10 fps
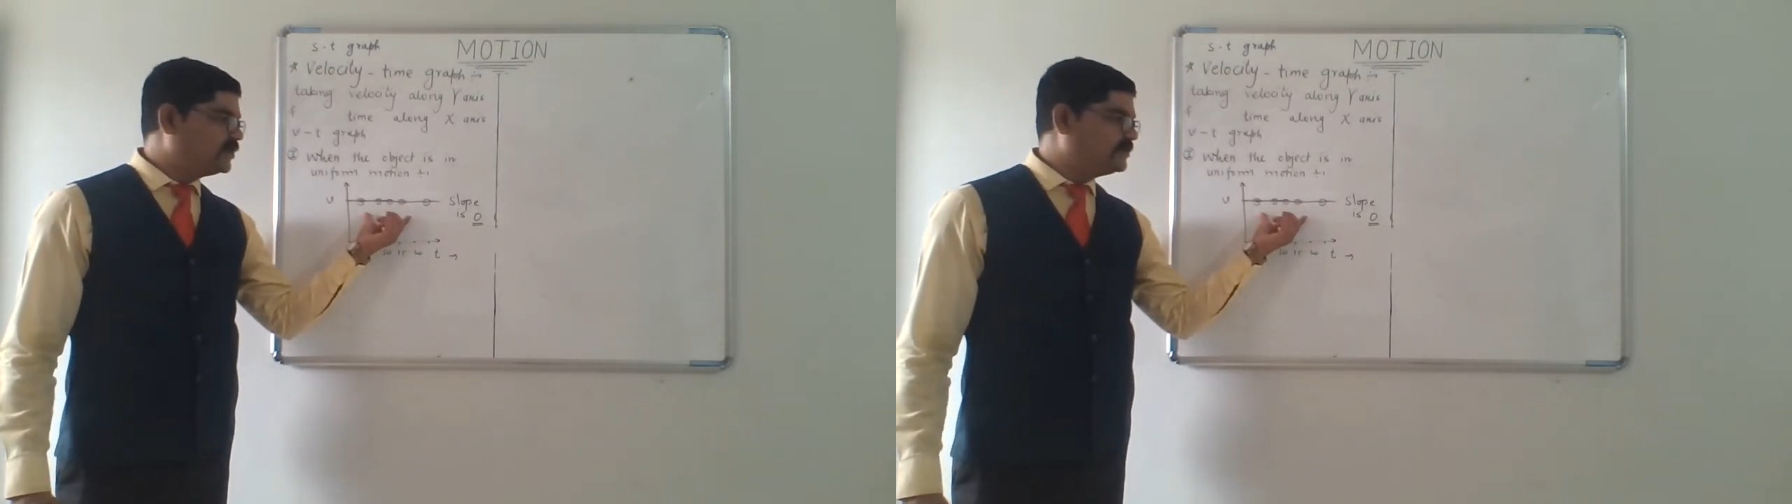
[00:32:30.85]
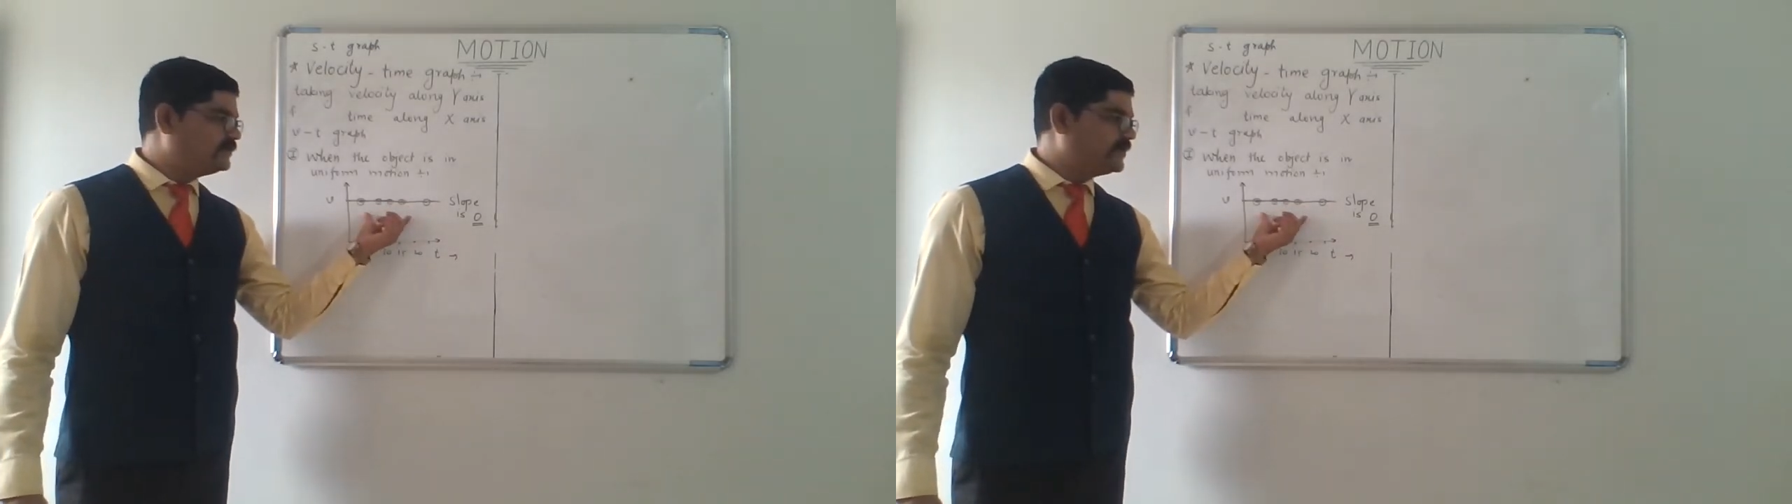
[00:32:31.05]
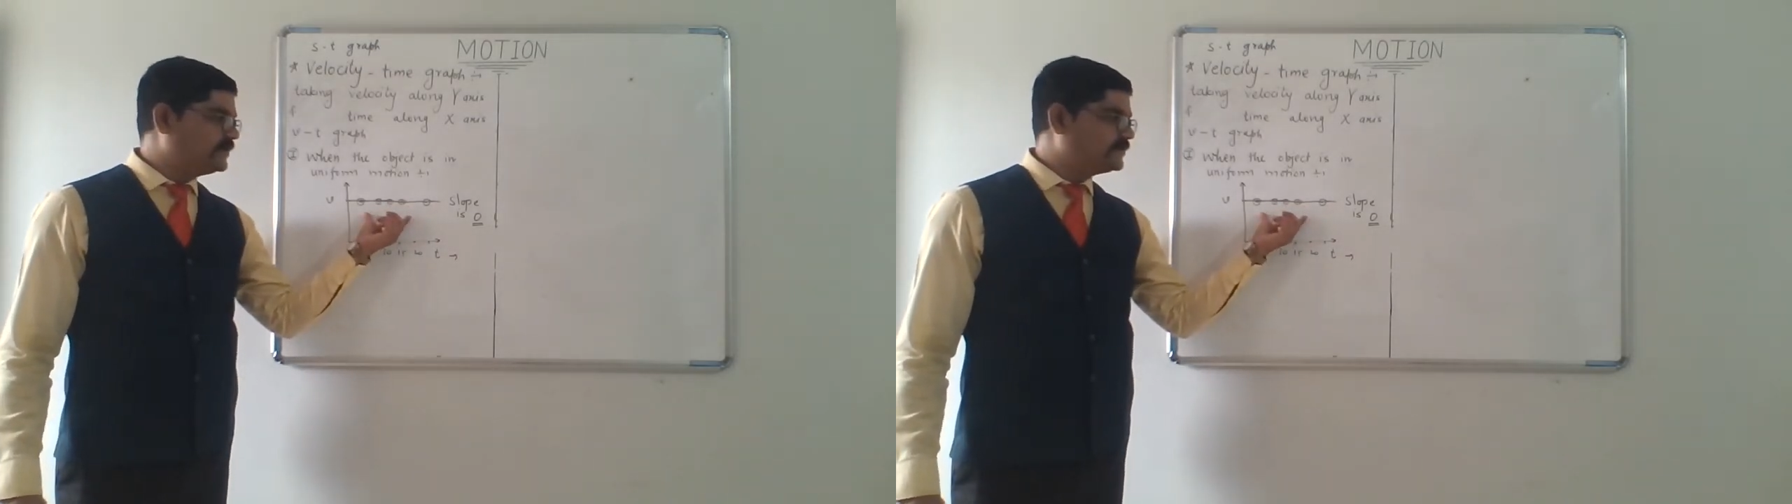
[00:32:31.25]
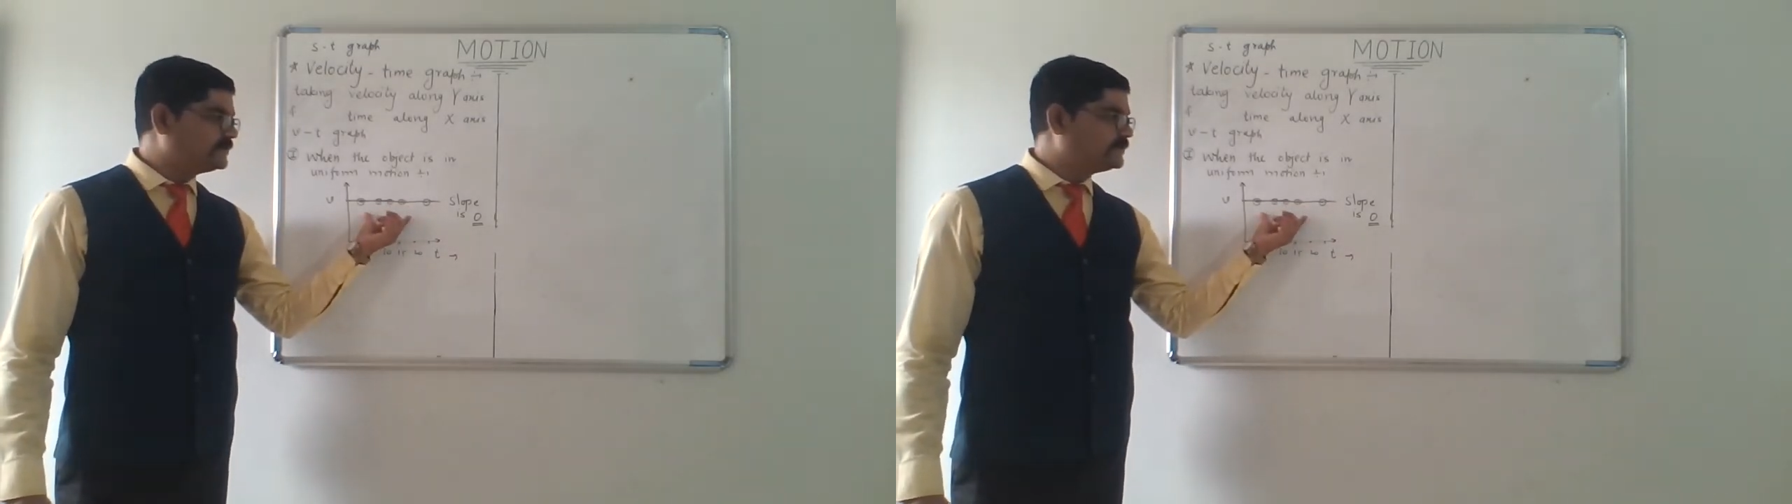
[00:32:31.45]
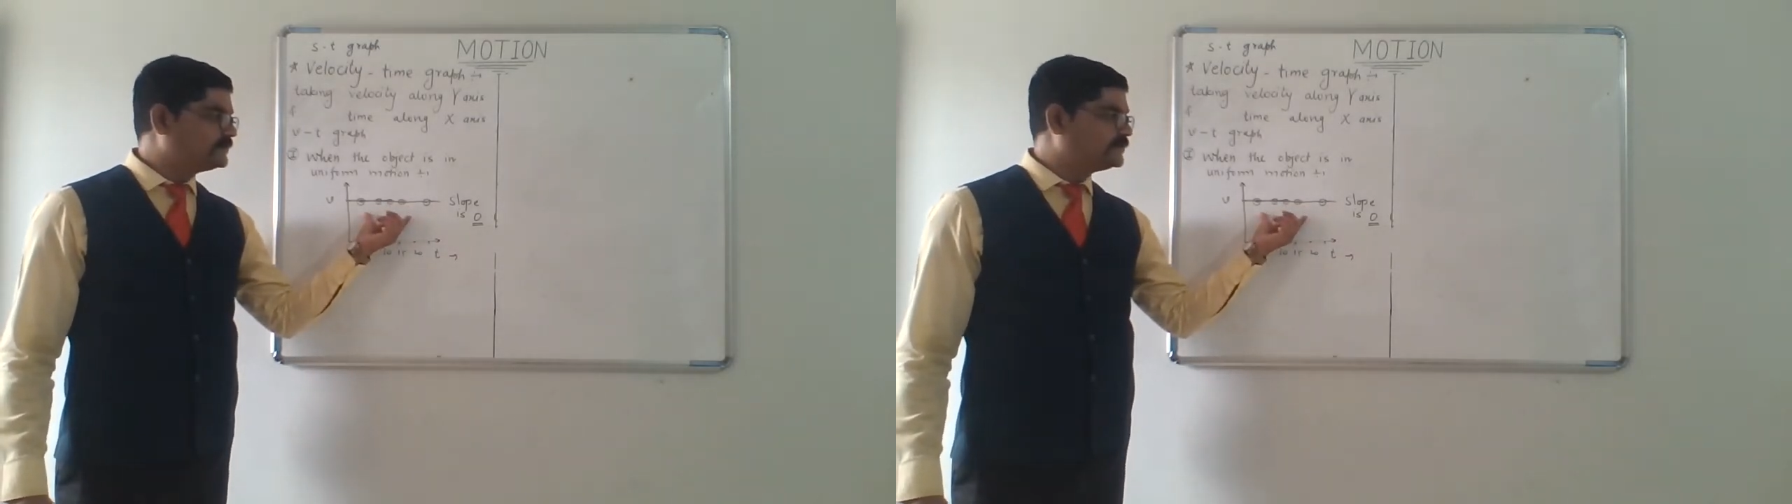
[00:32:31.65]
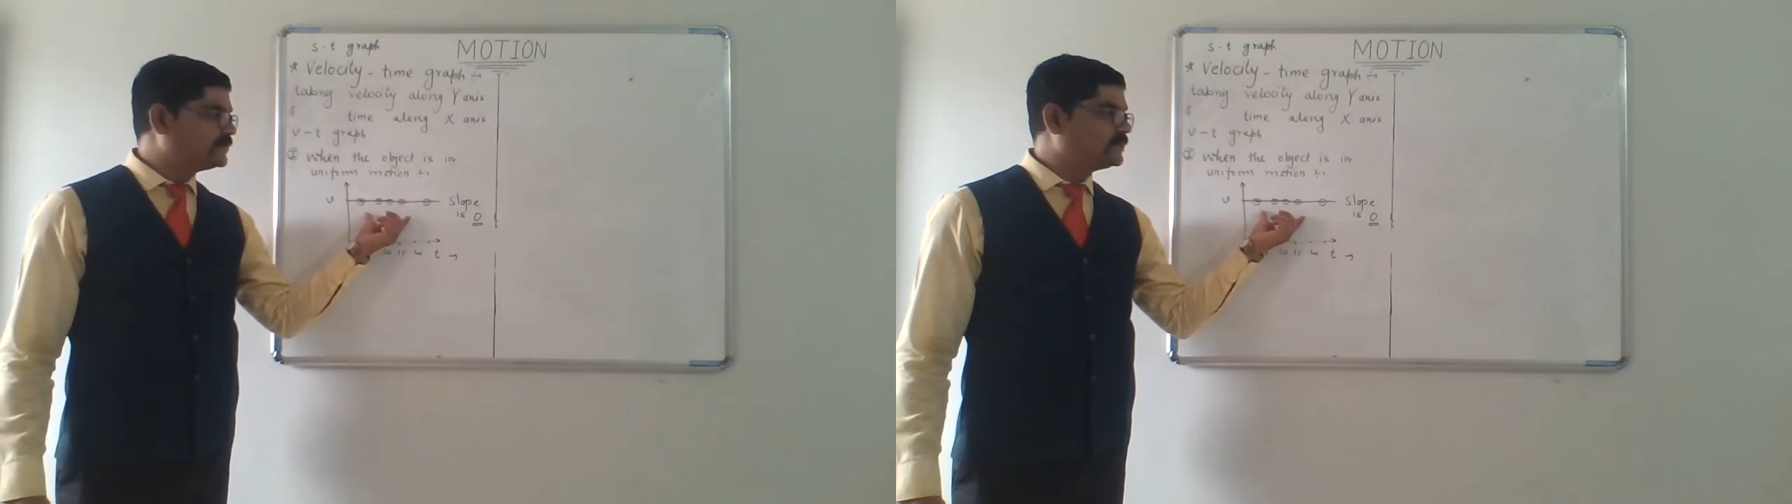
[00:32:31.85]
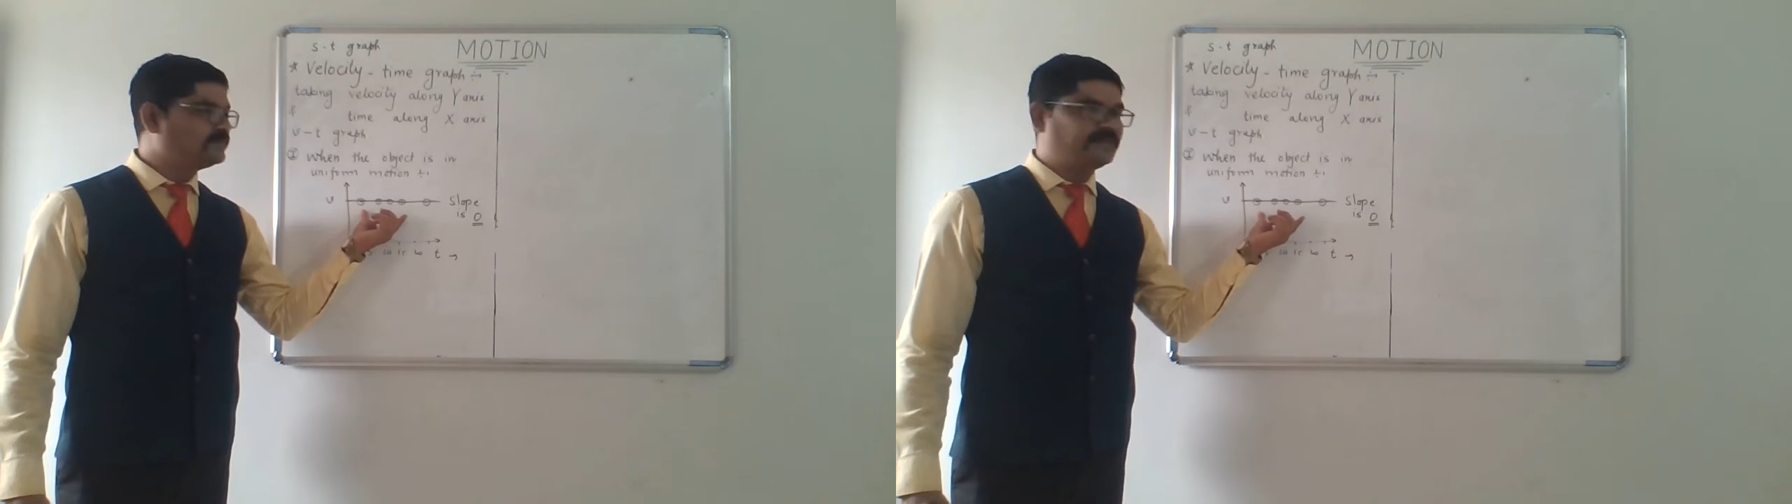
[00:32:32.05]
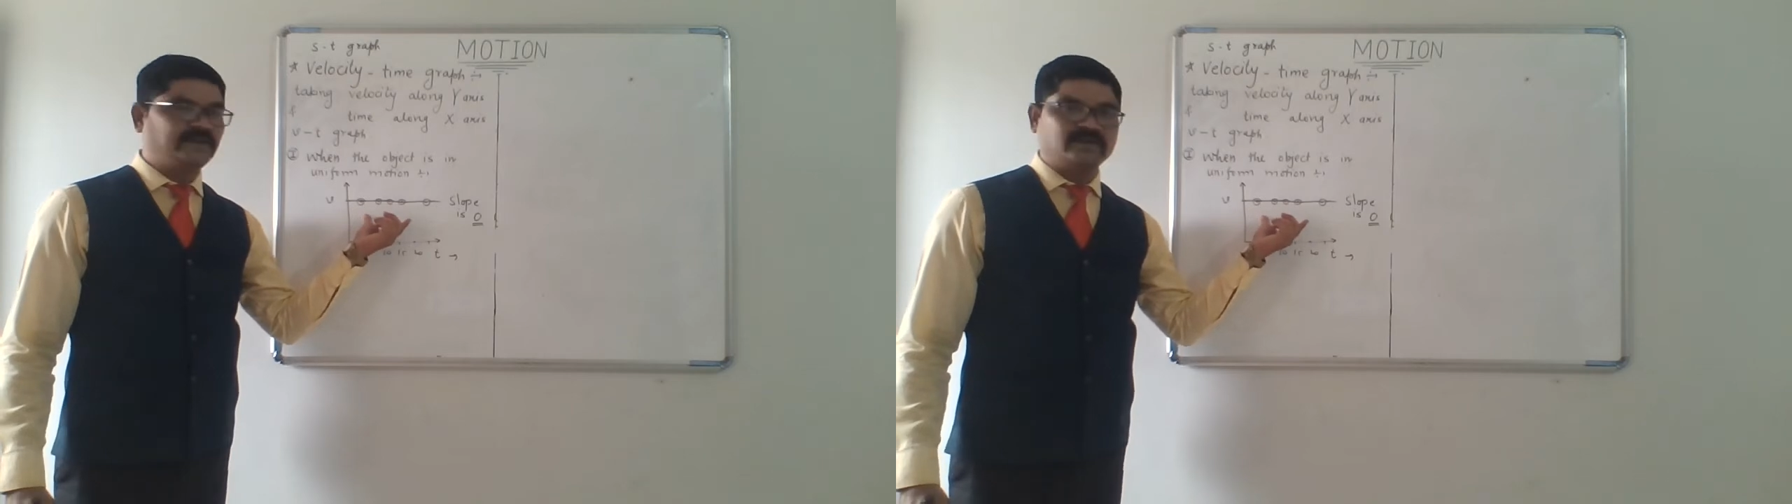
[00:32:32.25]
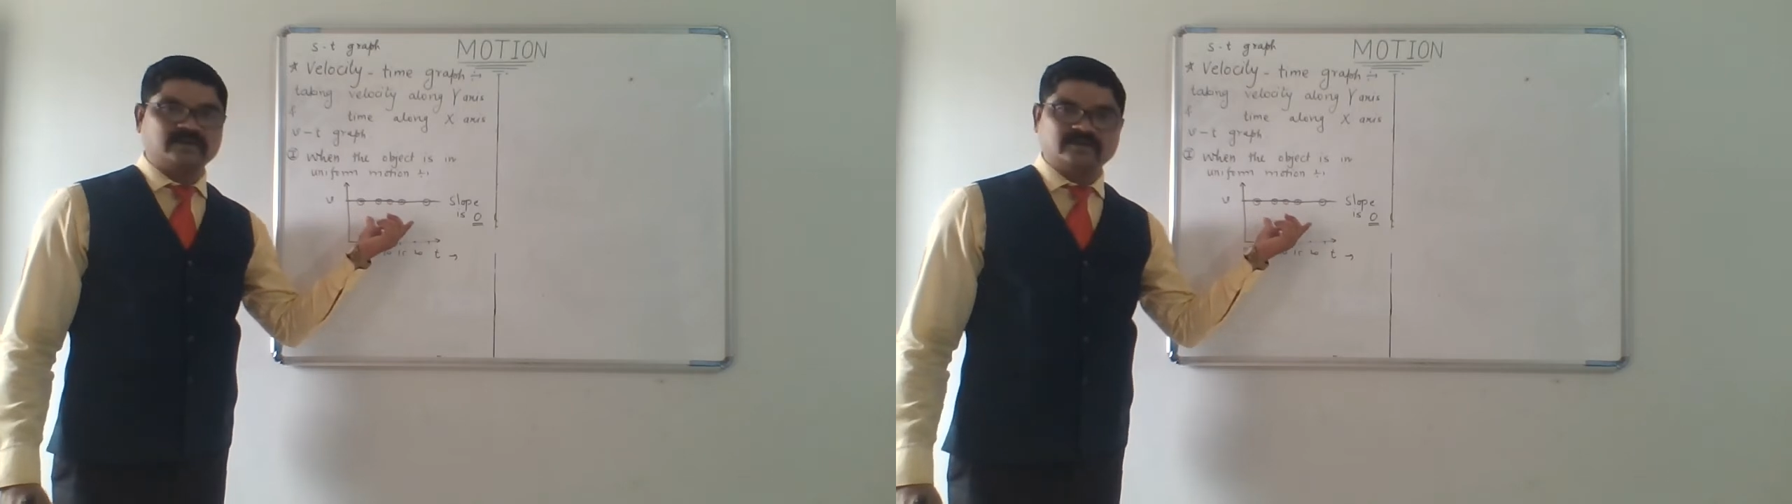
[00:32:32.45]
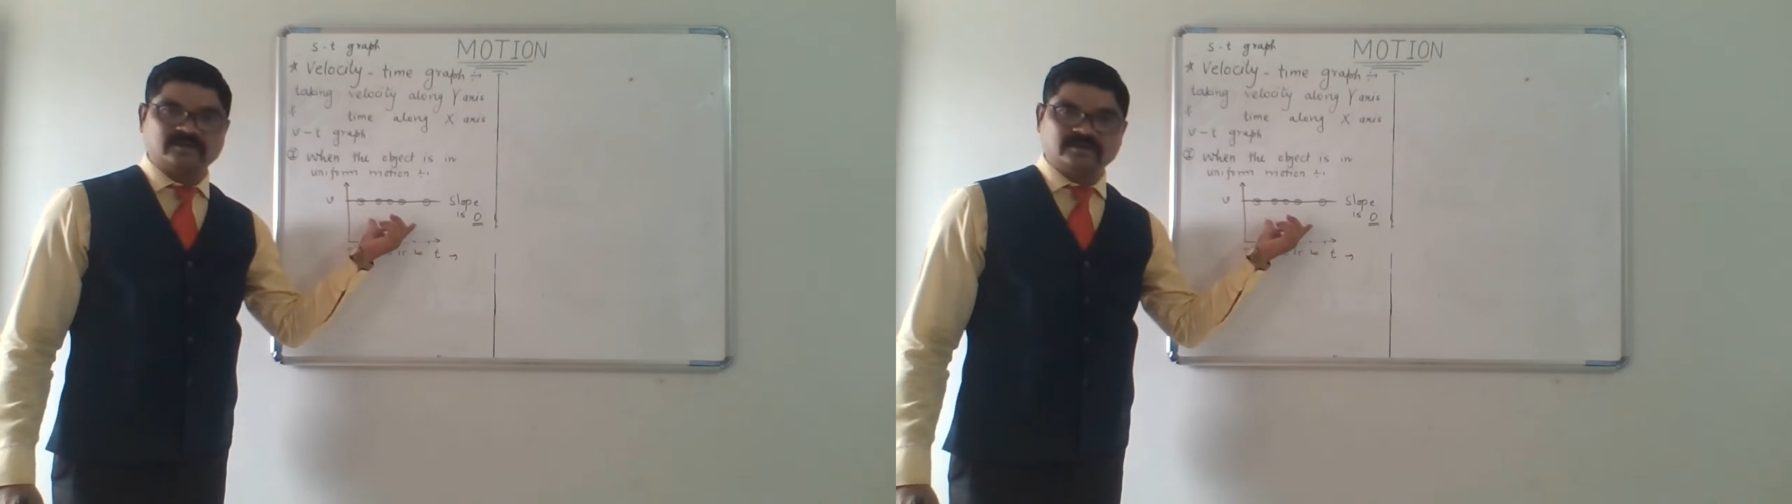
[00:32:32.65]
object
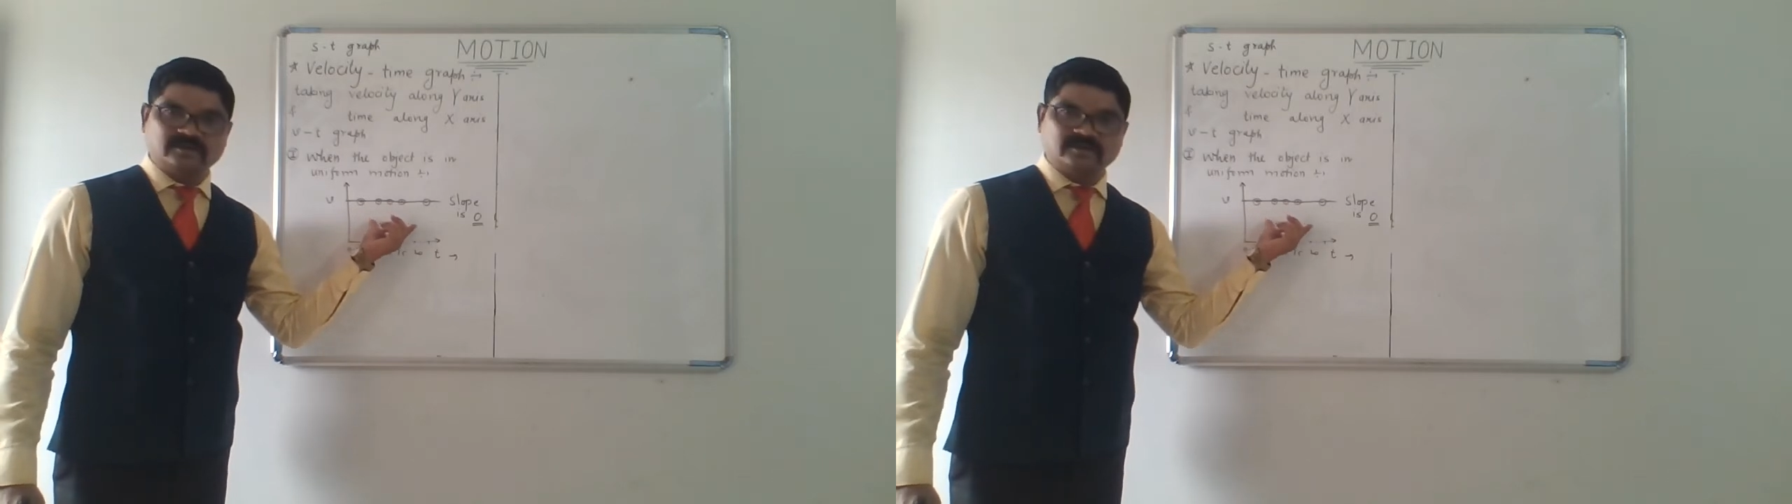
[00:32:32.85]
when